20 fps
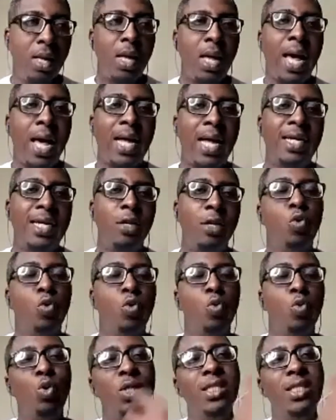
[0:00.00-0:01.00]
And then you
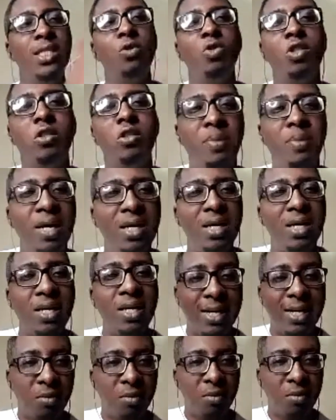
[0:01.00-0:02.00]
won't need to spend as
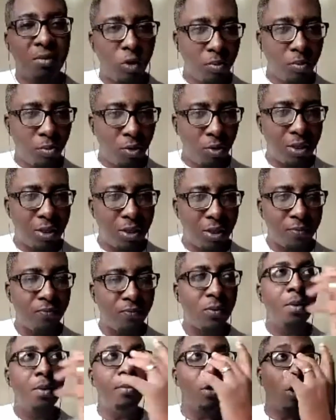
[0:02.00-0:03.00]
much money
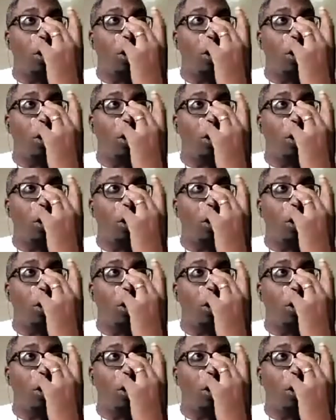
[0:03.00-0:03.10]
because your